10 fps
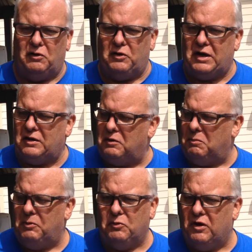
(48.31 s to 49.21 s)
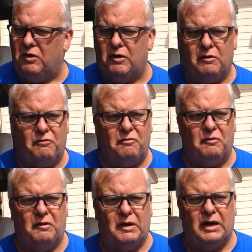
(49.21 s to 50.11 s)
learned how to build a hive,
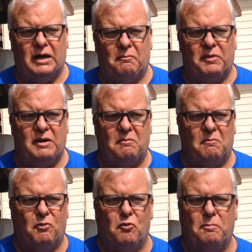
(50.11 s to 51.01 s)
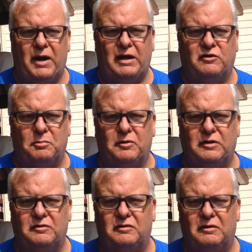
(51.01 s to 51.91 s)
I then bought package
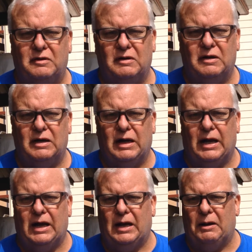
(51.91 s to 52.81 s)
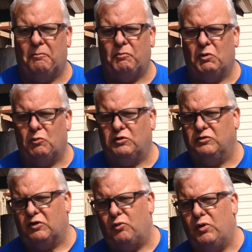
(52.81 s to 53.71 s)
bees,
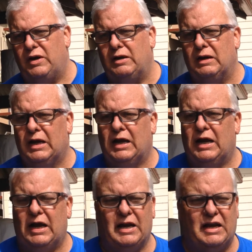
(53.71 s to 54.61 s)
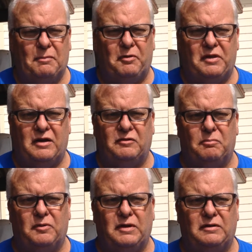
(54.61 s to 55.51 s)
which is a queen and a couple of
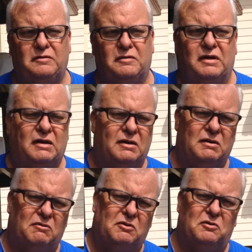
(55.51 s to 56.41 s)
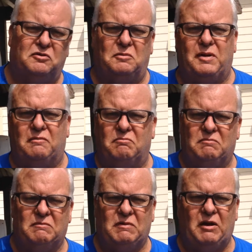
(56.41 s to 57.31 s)
thousand bees. Costs about
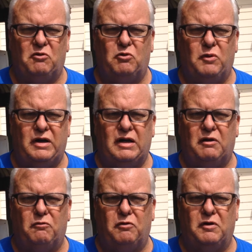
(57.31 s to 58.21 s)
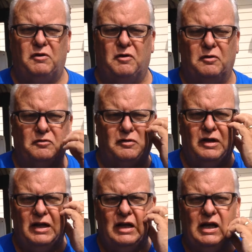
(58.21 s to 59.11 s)
$120, $130,
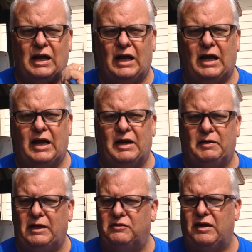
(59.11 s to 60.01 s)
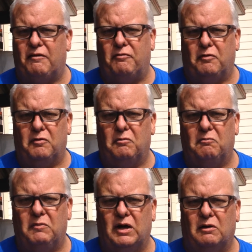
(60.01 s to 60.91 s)
and that's enough for
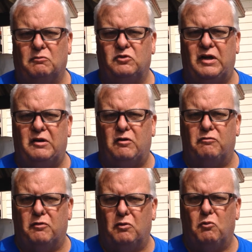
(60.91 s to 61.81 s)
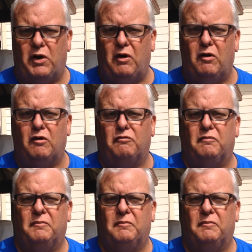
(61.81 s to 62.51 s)
starting off for one hive.